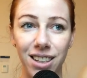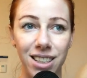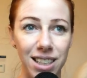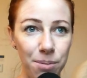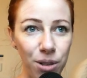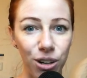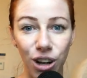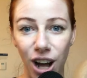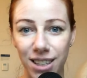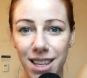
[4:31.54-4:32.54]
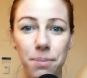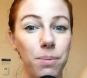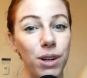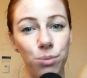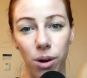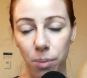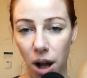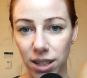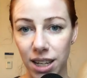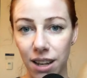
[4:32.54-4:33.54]
Similar concept, much more
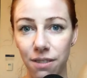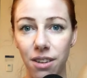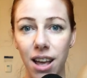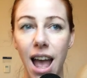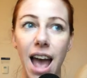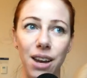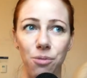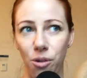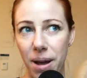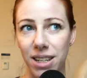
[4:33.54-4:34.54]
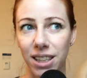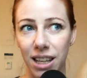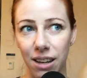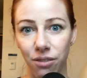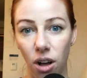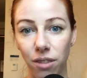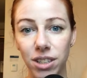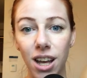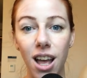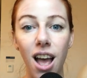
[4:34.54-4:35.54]
positive and romantically
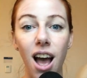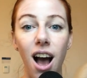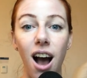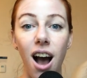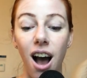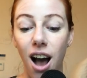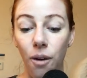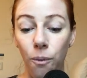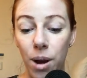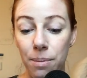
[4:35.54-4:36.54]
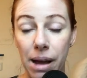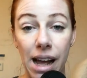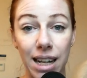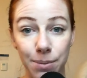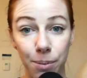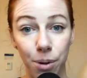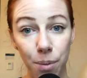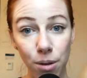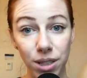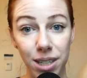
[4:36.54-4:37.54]
involved, when my husband
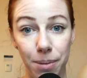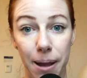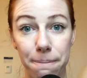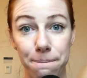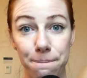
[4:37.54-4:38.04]
proposed to me.